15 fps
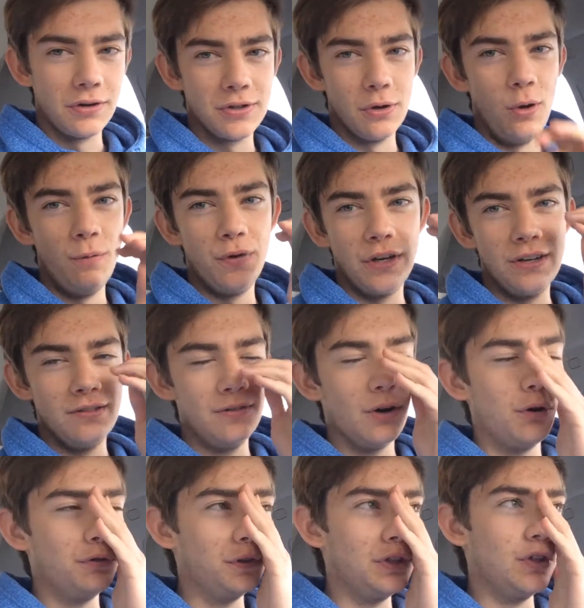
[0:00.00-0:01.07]
So
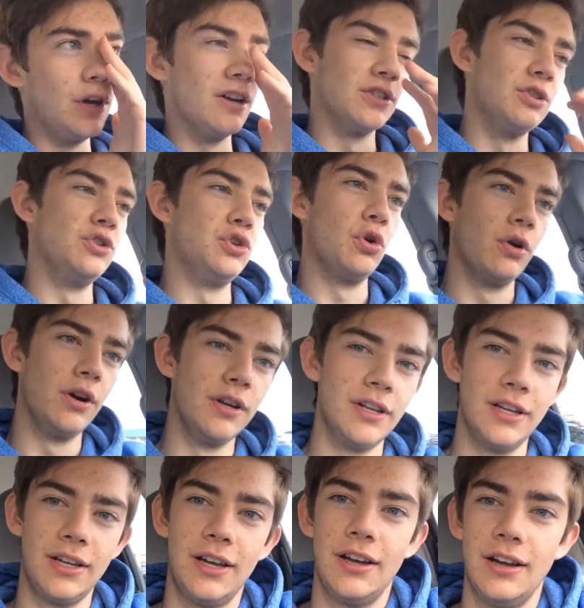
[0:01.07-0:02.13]
hopefully you guys enjoyed.
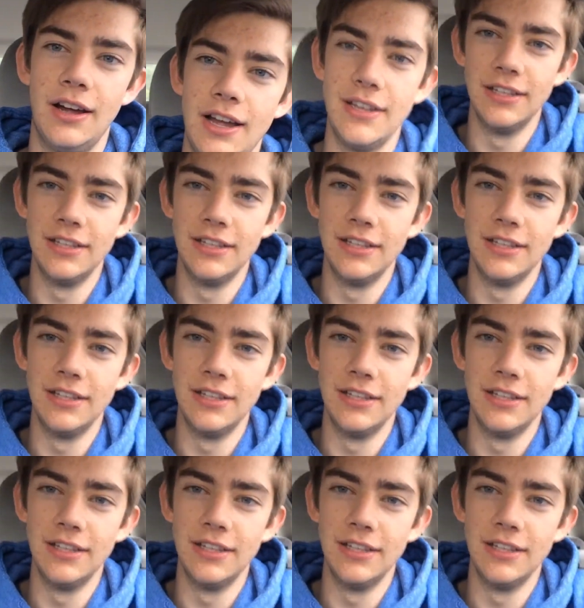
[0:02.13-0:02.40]
I